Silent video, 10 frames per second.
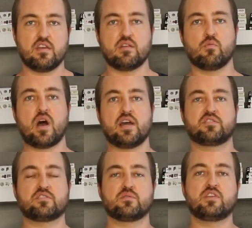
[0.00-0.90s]
and why
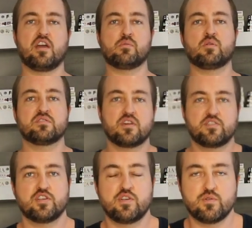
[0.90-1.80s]
it's so terrible and
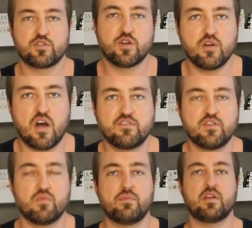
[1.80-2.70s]
such a huge turnoff
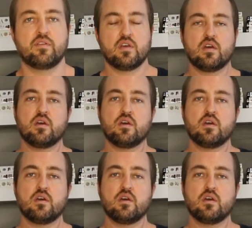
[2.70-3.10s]
to women.